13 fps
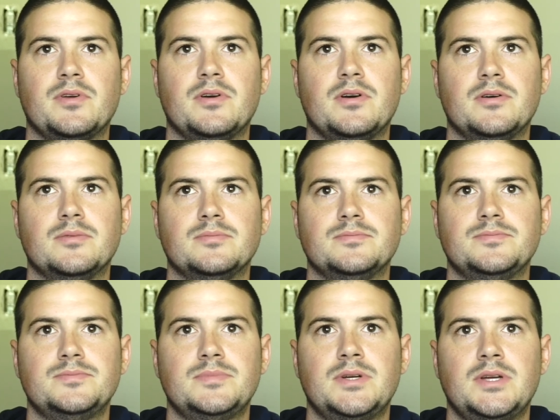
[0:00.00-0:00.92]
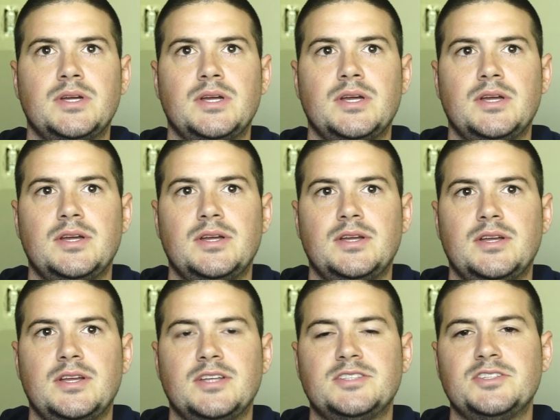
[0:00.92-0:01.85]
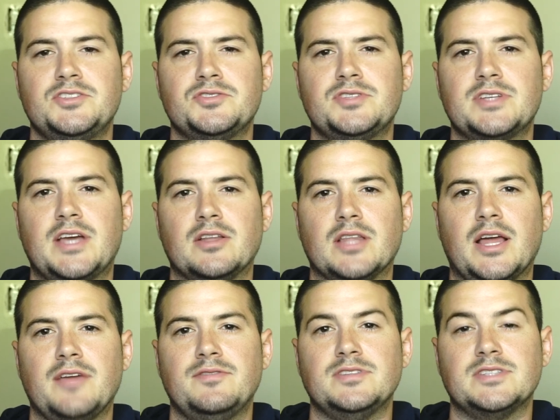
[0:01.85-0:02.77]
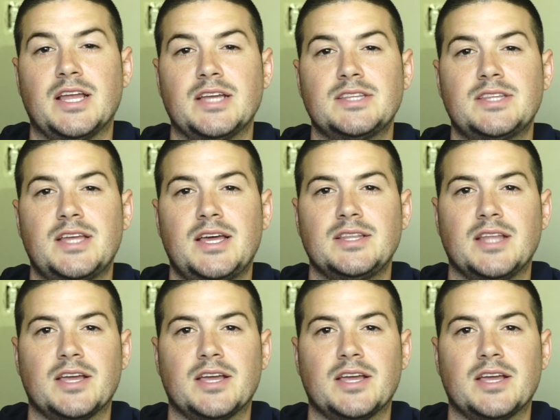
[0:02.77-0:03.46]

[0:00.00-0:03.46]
Um, it's interesting how life is like that.